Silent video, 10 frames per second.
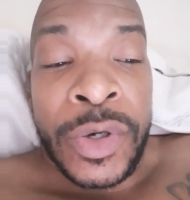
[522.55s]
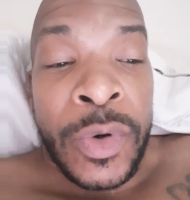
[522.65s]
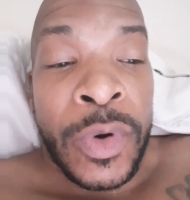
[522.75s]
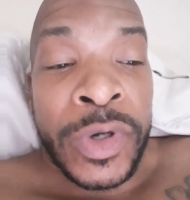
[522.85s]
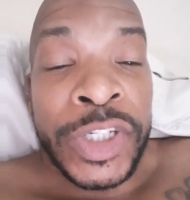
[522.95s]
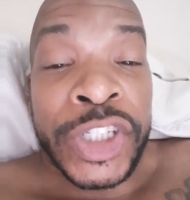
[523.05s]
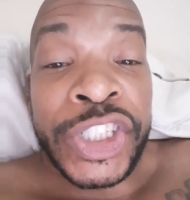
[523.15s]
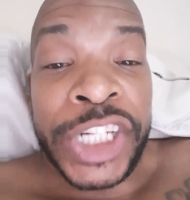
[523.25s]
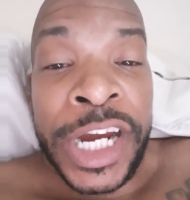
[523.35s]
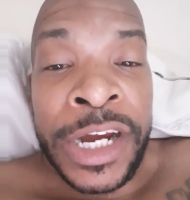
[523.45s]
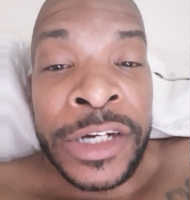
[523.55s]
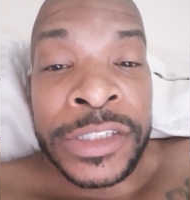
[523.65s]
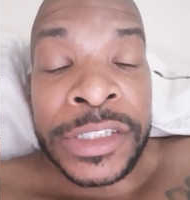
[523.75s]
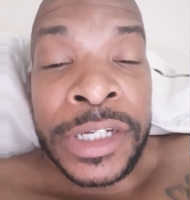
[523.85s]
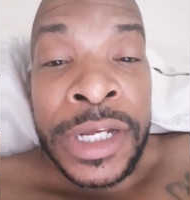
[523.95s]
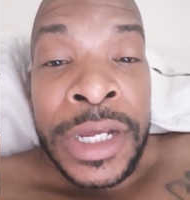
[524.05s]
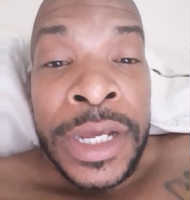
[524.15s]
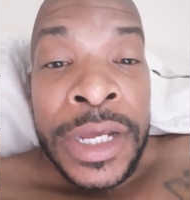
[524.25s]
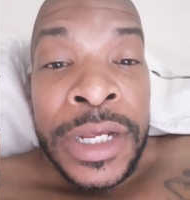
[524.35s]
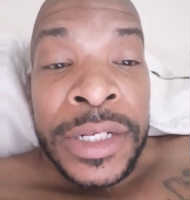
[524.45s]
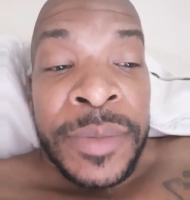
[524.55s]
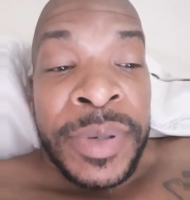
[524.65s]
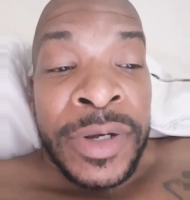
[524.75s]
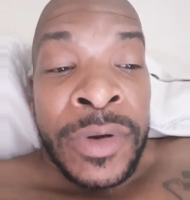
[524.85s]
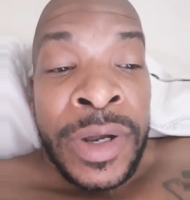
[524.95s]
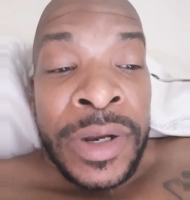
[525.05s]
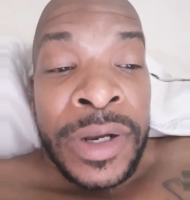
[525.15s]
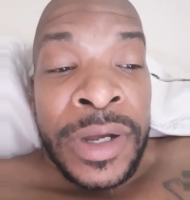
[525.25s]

on your shares, depending on